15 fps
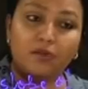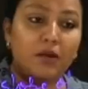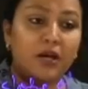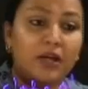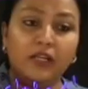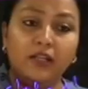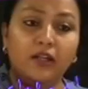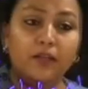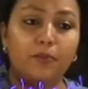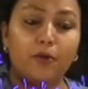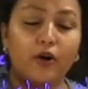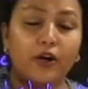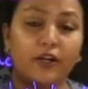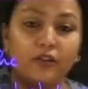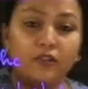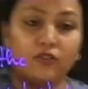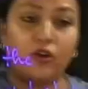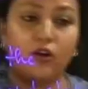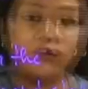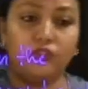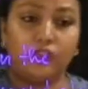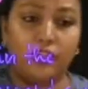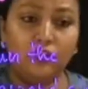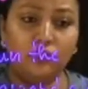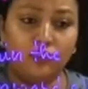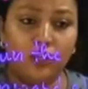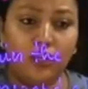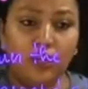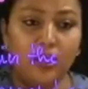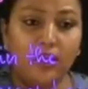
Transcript: the money in their pocket has not changed.